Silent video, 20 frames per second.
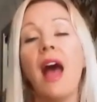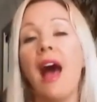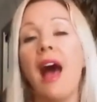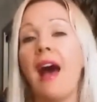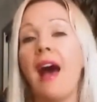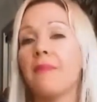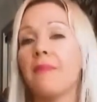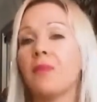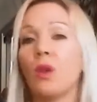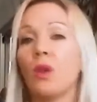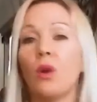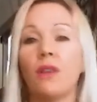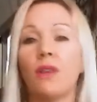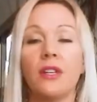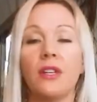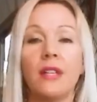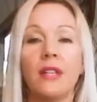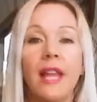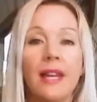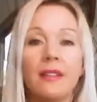Um, or
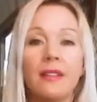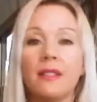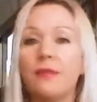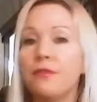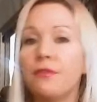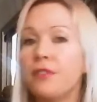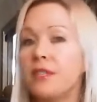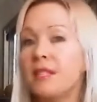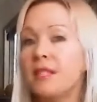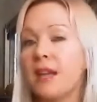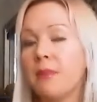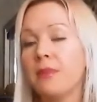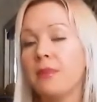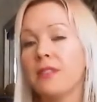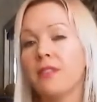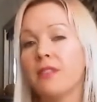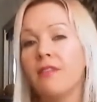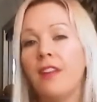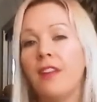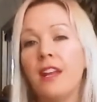if you'd like some free
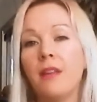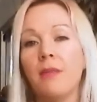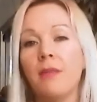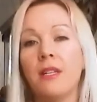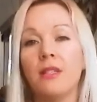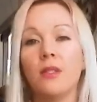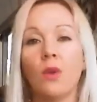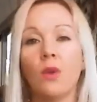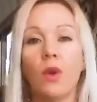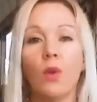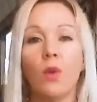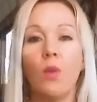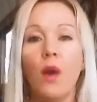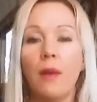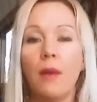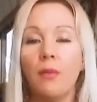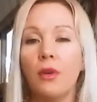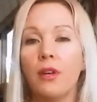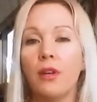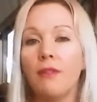samples of vitamins or
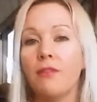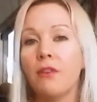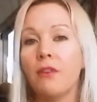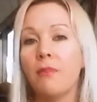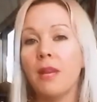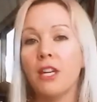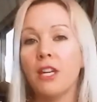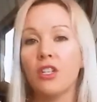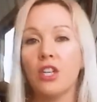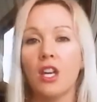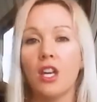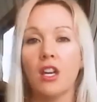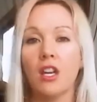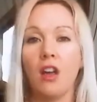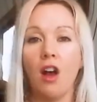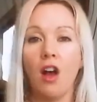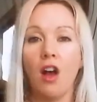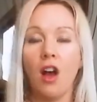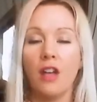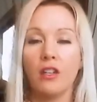want more information
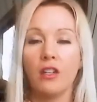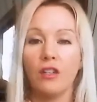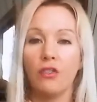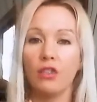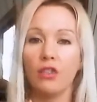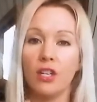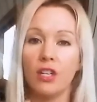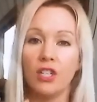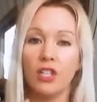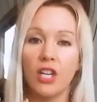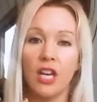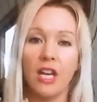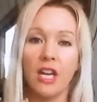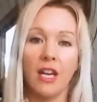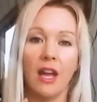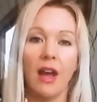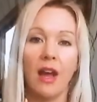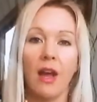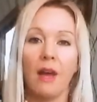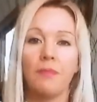on
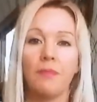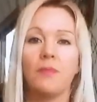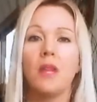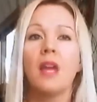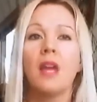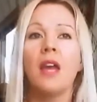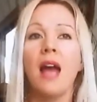nutrition, um,